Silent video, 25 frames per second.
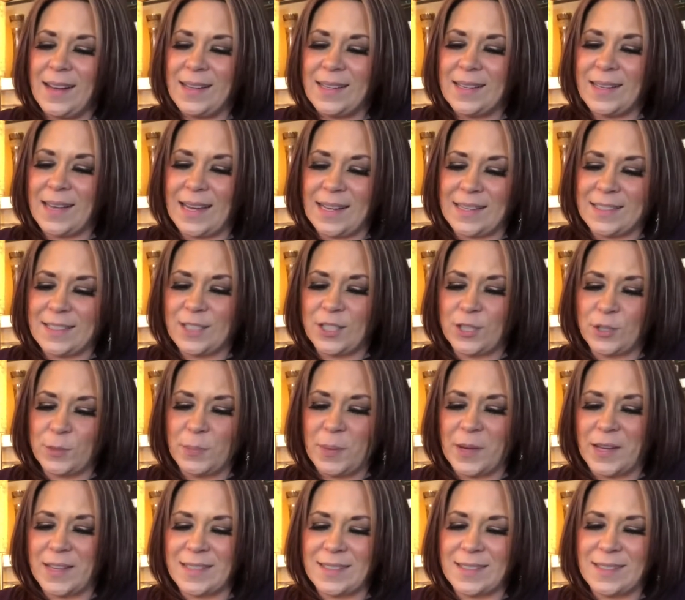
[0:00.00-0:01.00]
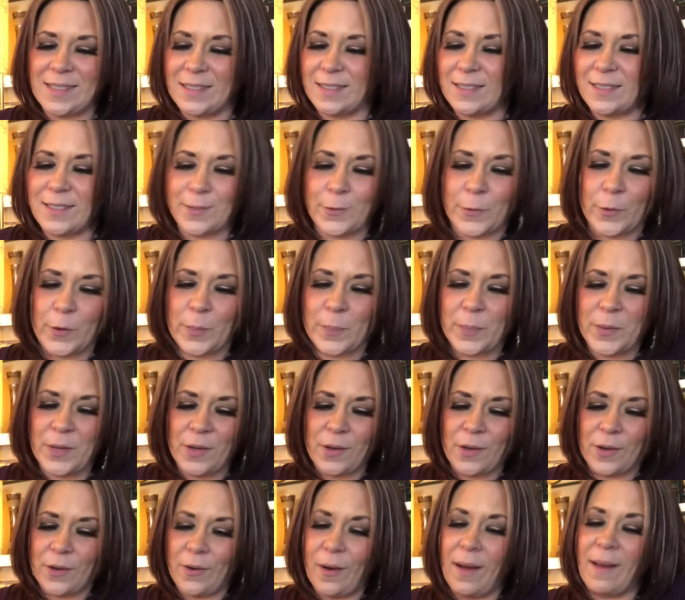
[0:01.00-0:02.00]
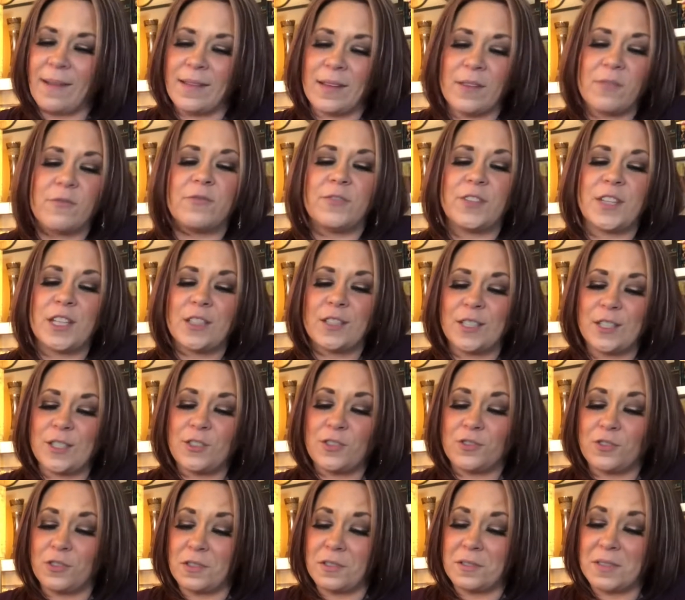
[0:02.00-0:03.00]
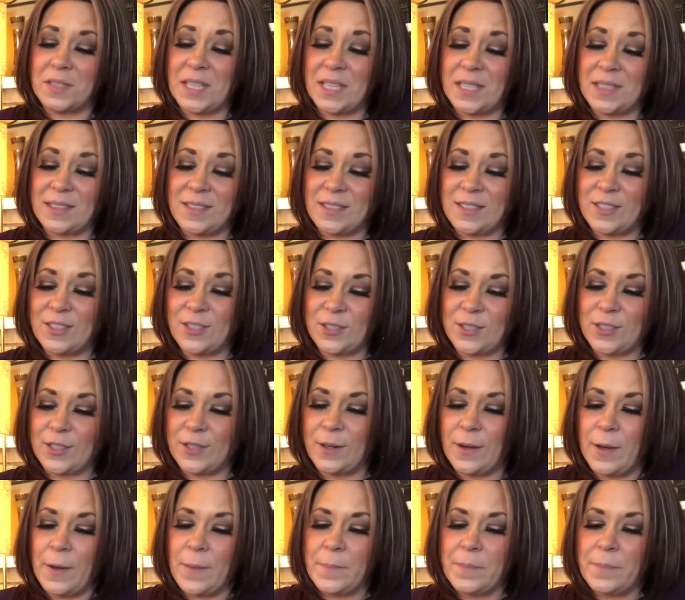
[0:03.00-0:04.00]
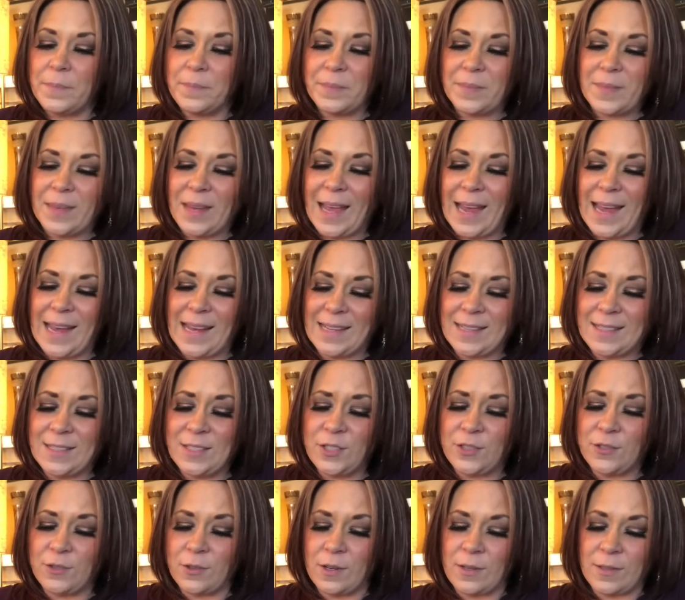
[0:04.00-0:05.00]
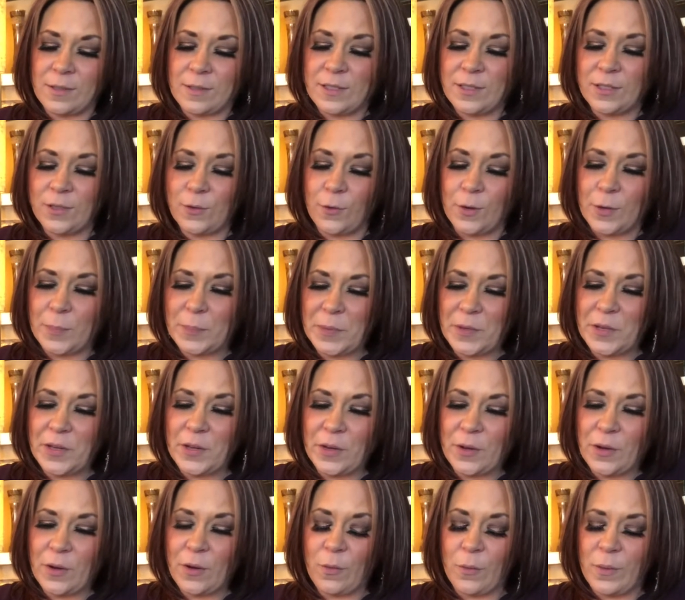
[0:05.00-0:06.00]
Cancer, Pisces, Scorpio. I am feeling strong Cancer and strong Scorpio.